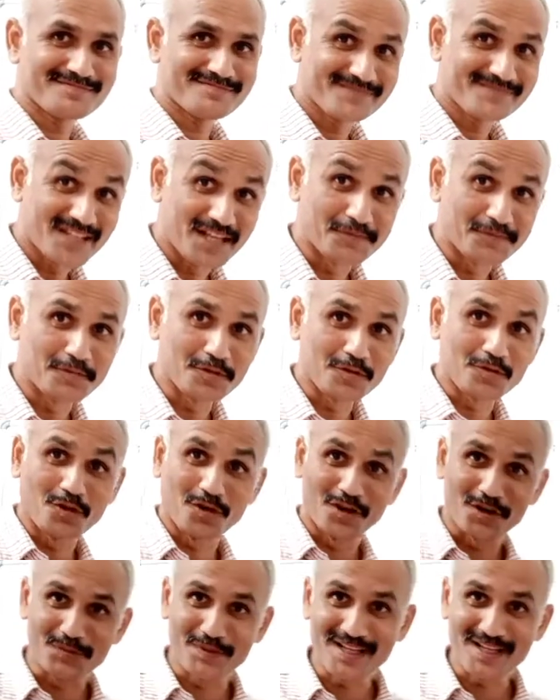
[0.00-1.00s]
If you
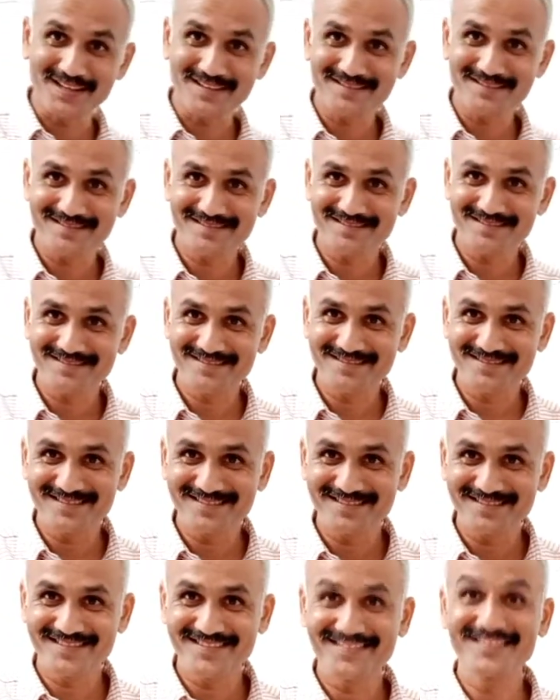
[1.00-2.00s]
call me,
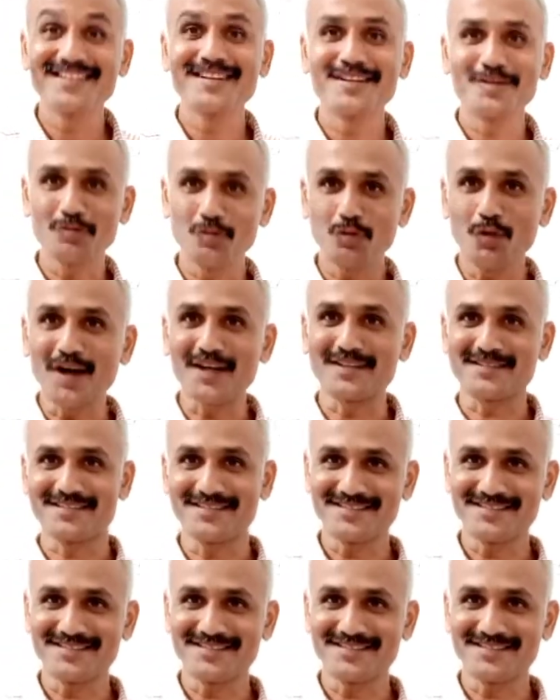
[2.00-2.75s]
what?